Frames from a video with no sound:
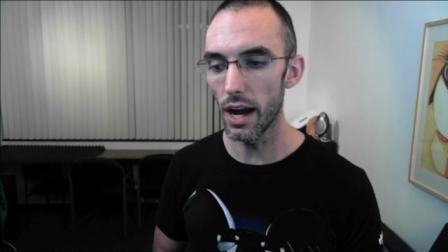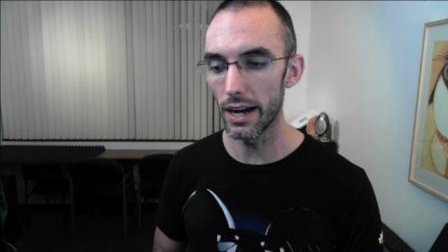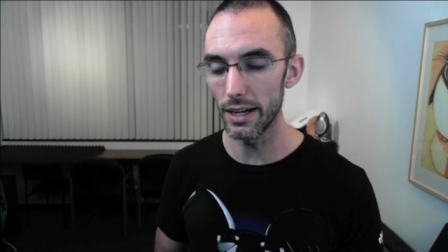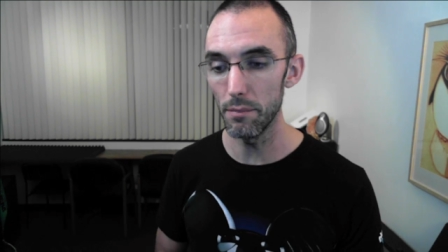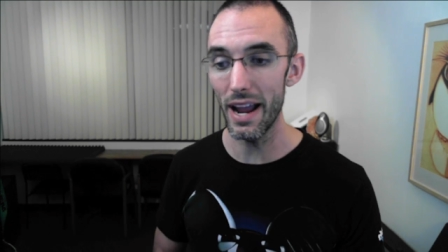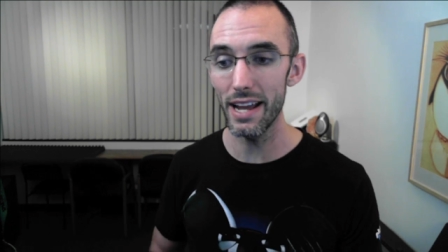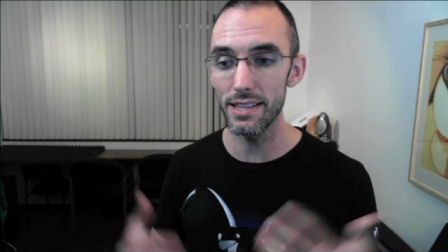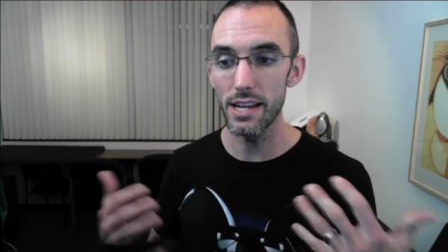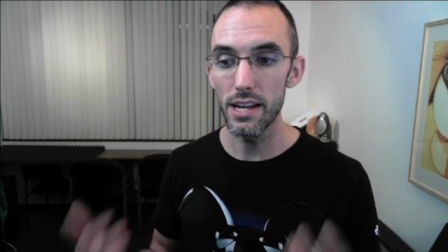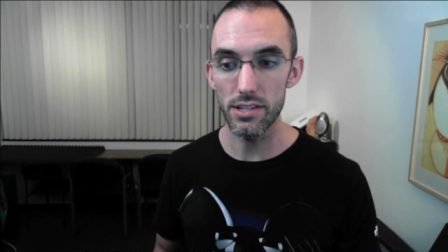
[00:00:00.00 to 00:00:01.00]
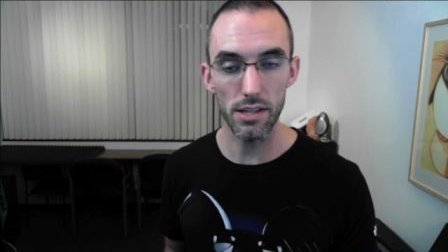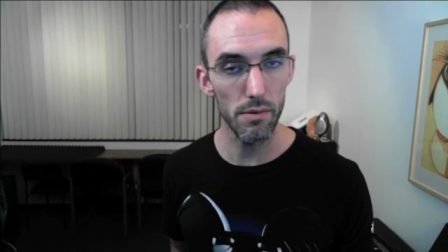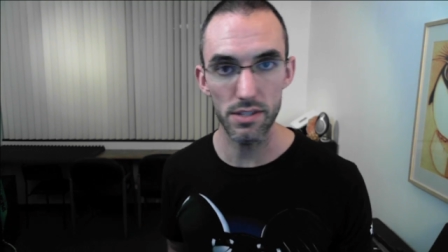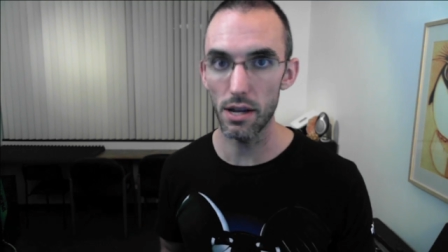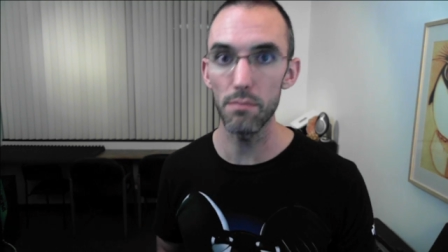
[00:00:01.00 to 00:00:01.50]
Um, and
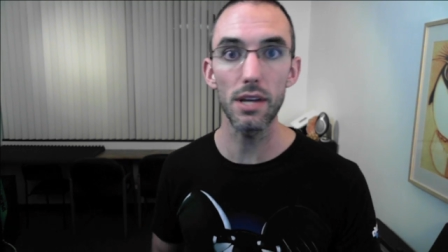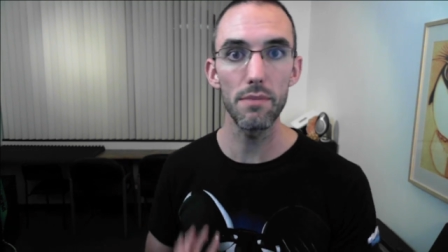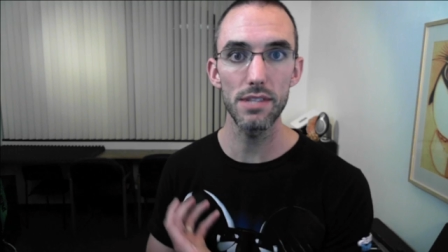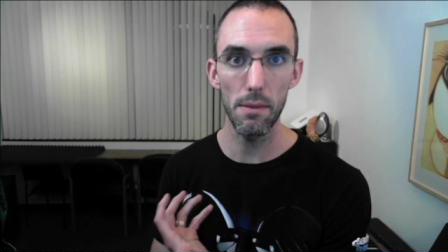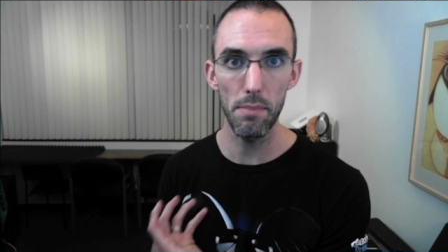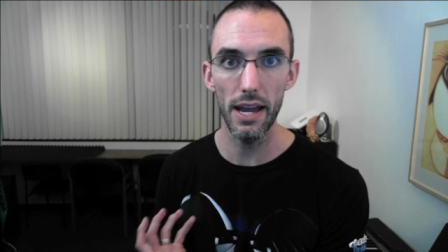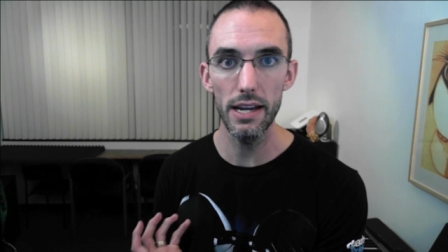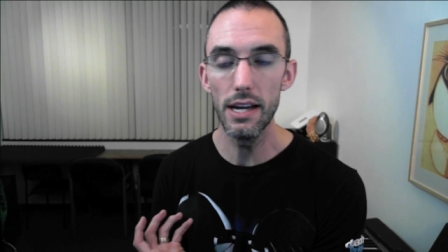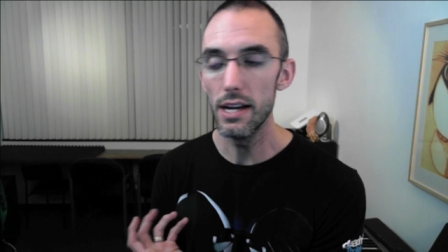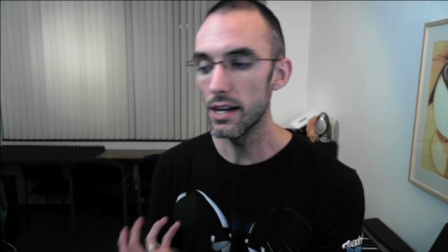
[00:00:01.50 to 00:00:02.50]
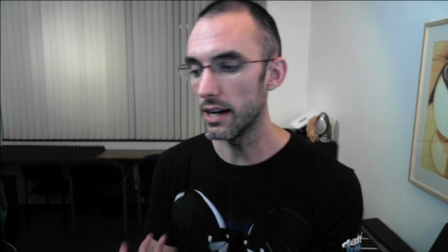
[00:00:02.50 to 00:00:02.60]
so, sometimes they pay.